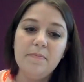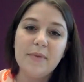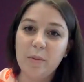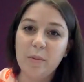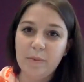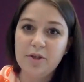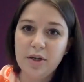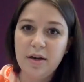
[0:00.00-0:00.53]

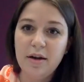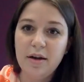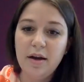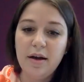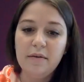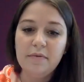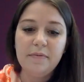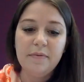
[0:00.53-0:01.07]

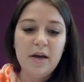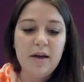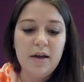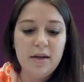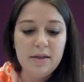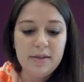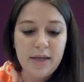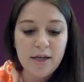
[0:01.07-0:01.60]
incorporation of
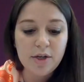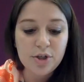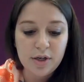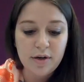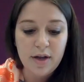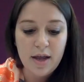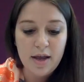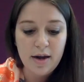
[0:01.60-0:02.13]
his
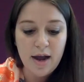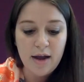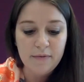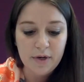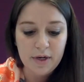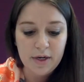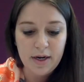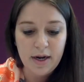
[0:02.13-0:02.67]
Haitian and
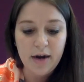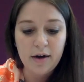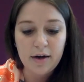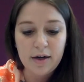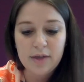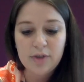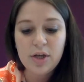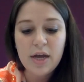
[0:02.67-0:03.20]
African
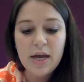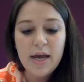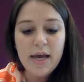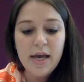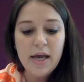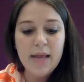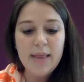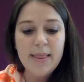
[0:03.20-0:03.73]
heritage.
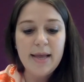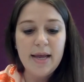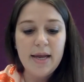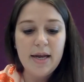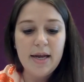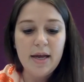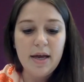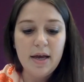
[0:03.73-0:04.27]
And
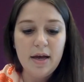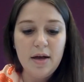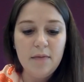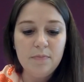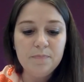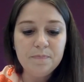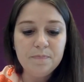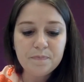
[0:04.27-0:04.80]

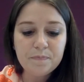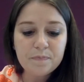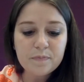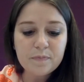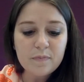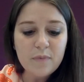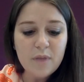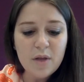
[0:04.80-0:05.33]
then
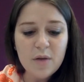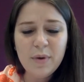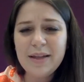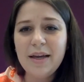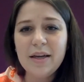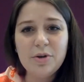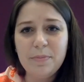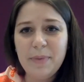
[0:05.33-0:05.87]
we had
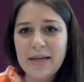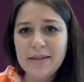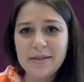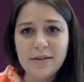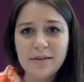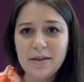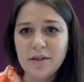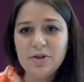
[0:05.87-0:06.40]
like your
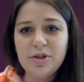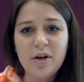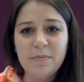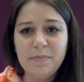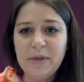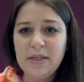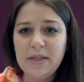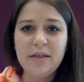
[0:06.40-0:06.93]
basics like
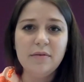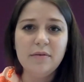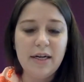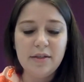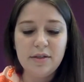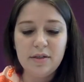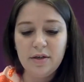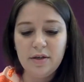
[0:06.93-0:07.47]
Sharpies and
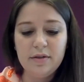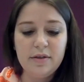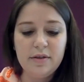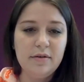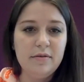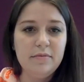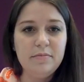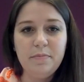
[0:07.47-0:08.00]
erasers
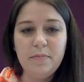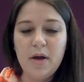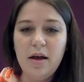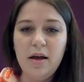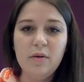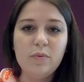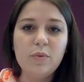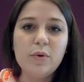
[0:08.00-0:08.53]
and
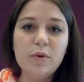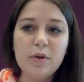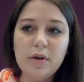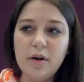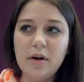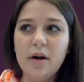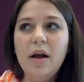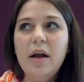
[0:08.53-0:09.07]

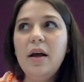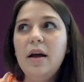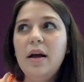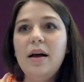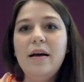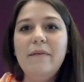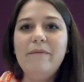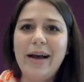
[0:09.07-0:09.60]
ruler,
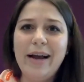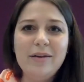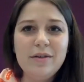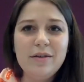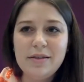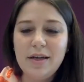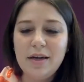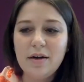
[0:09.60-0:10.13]

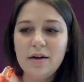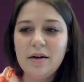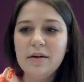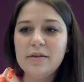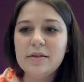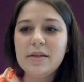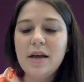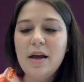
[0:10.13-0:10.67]
vinyl
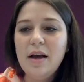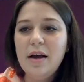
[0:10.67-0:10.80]
stickers,